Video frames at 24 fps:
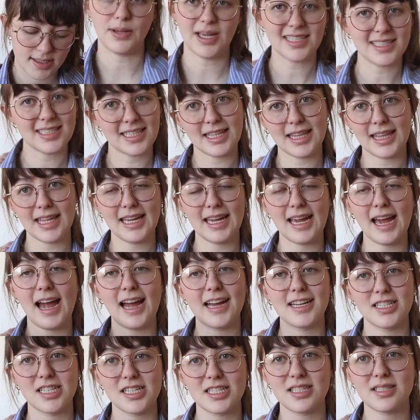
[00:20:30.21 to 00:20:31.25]
Basically,
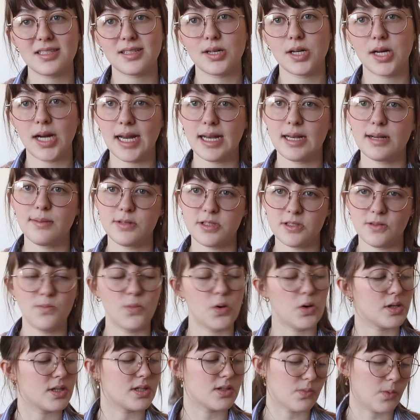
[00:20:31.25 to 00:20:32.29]
I just created some
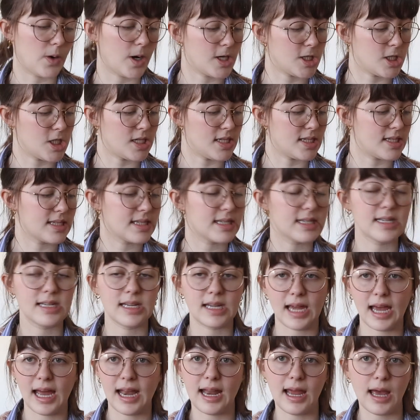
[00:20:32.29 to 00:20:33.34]
more swatches to
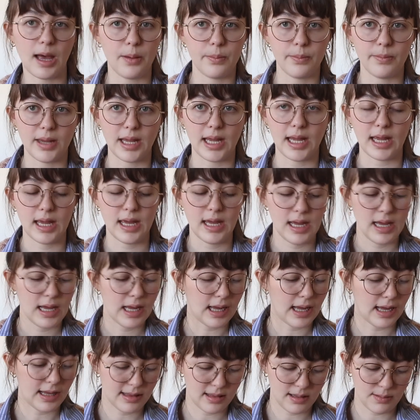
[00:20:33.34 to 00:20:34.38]
kind of help me
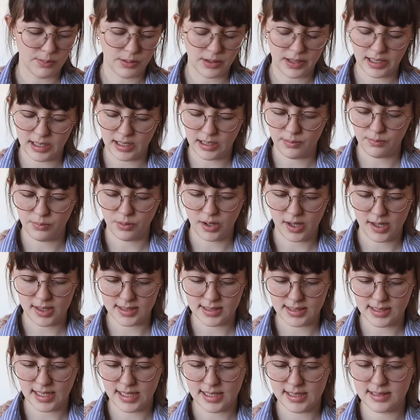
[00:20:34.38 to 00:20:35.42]
in the planning
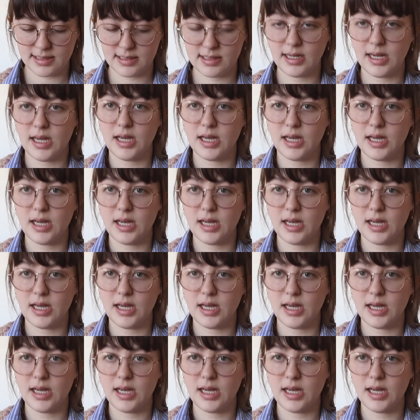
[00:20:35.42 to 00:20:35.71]
process.